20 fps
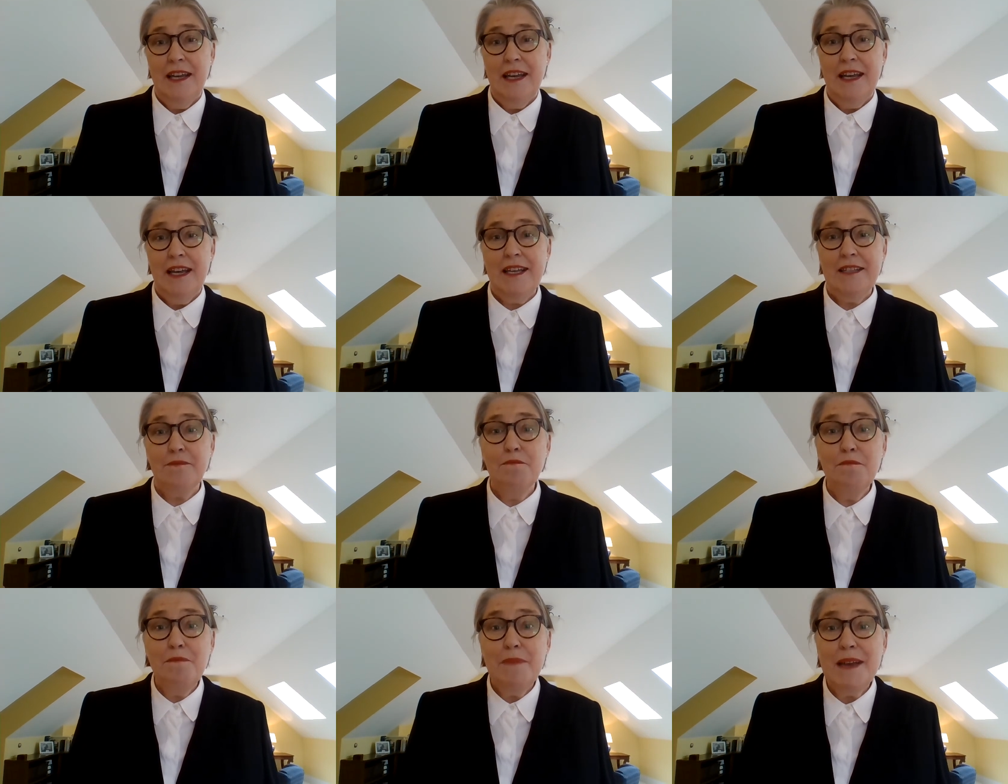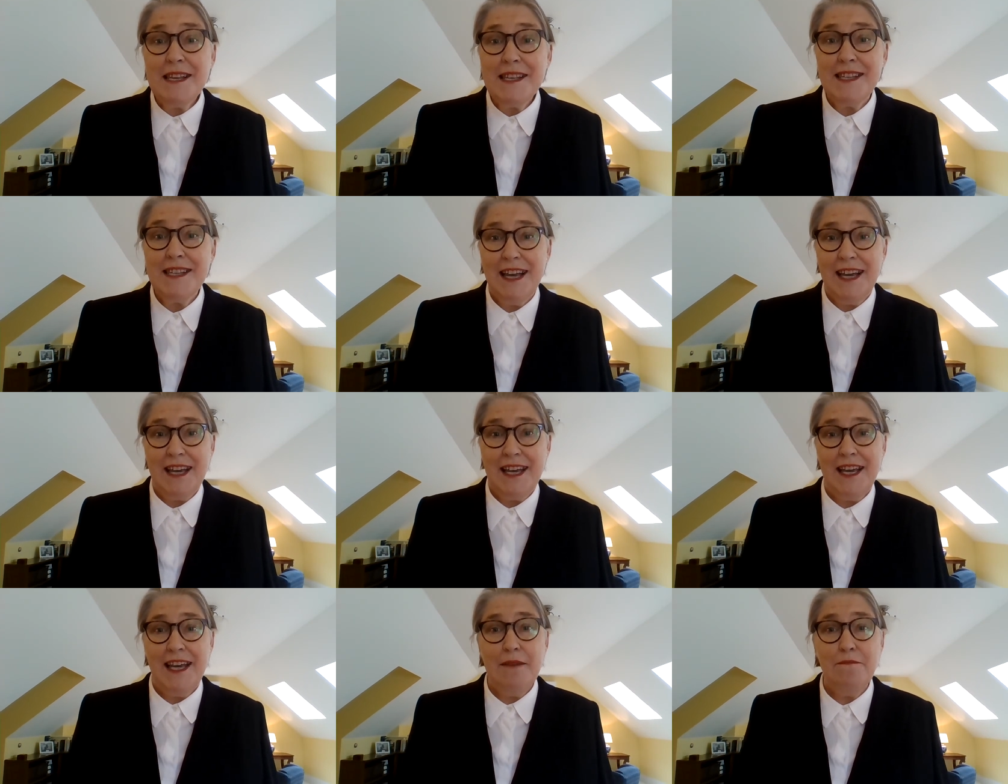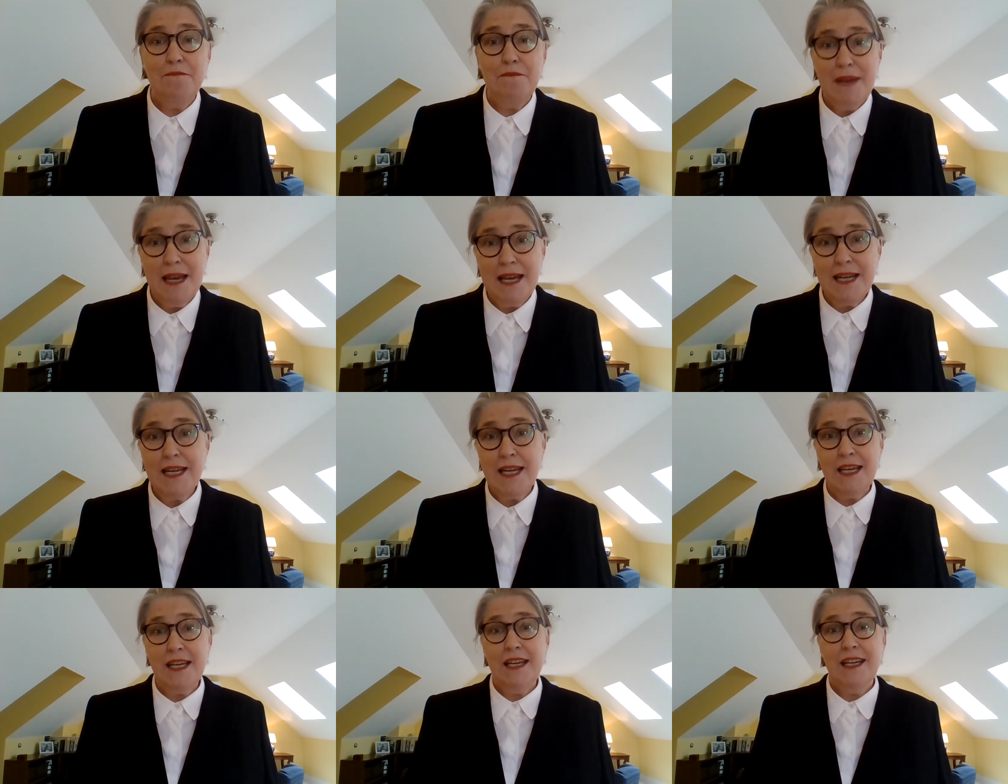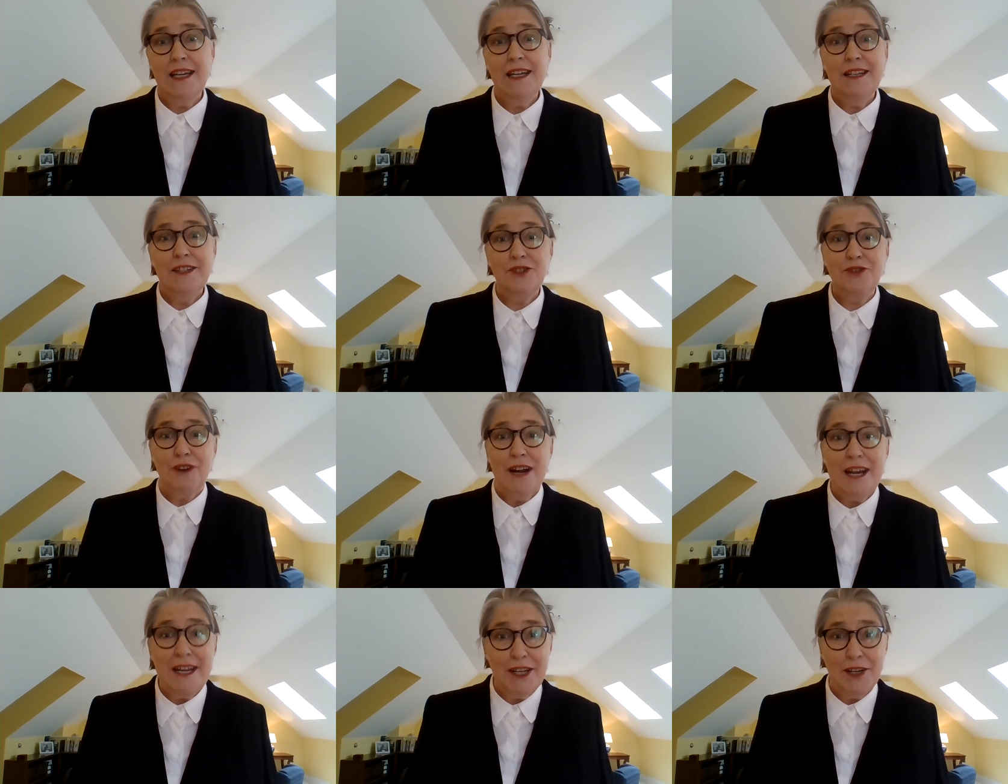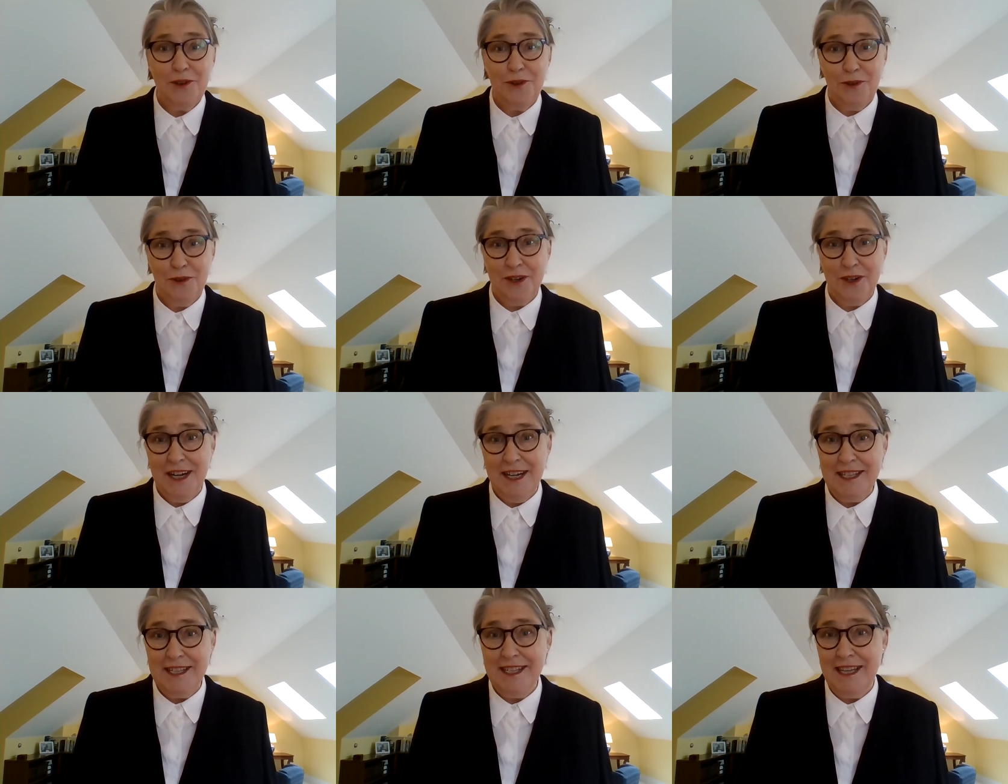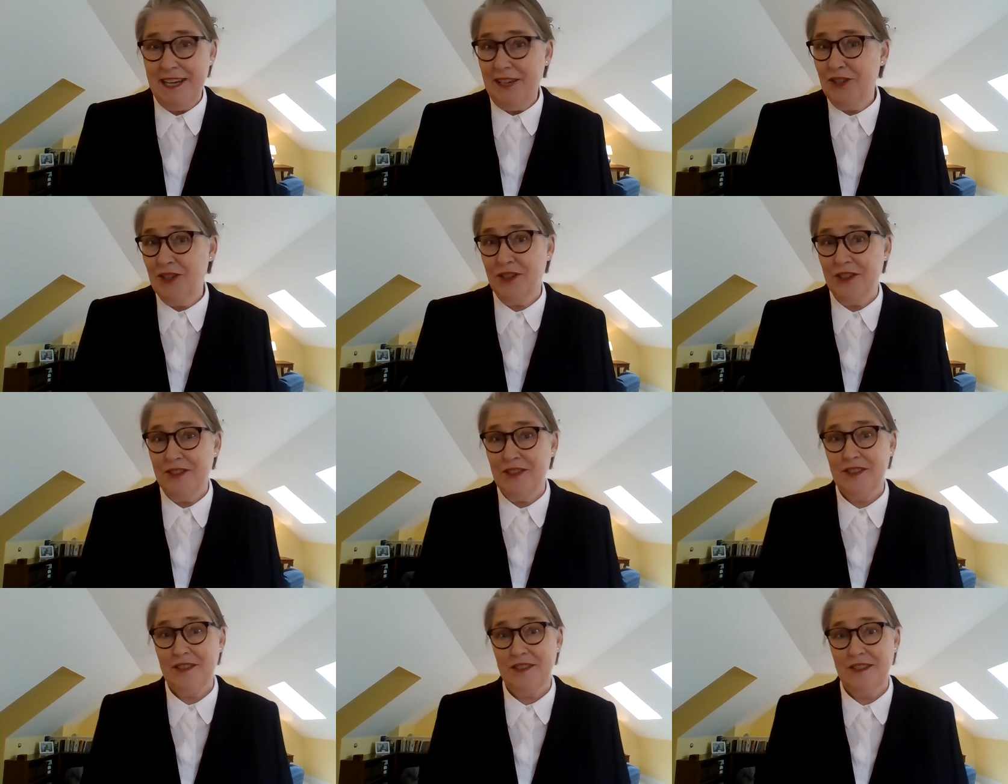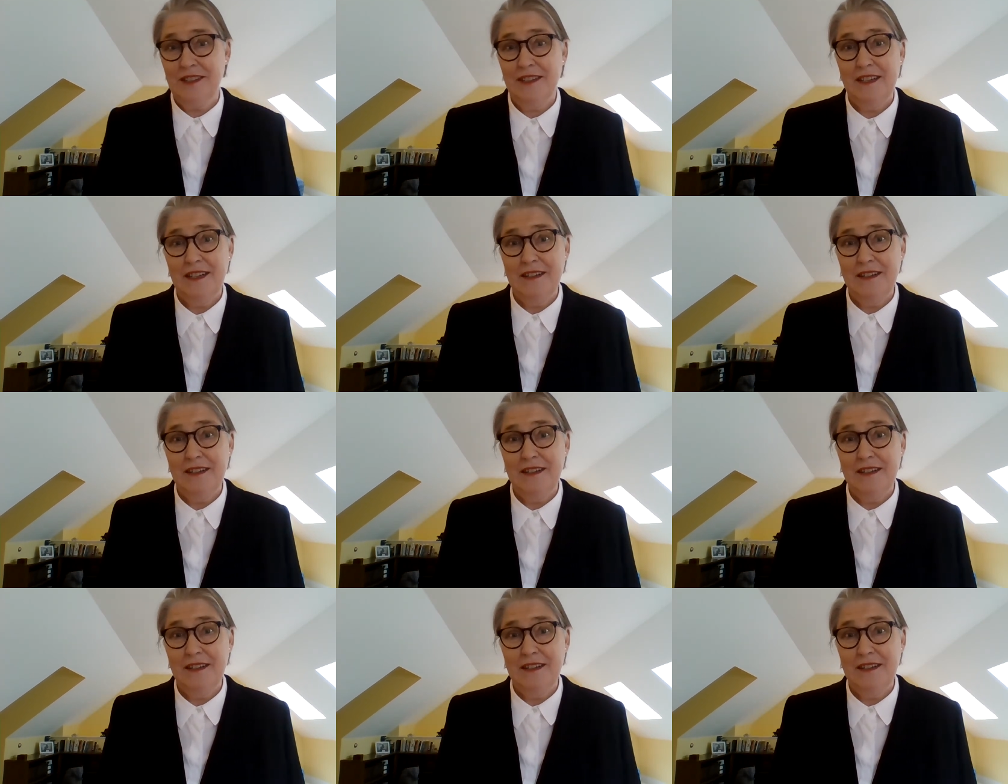is missing in many training organizations.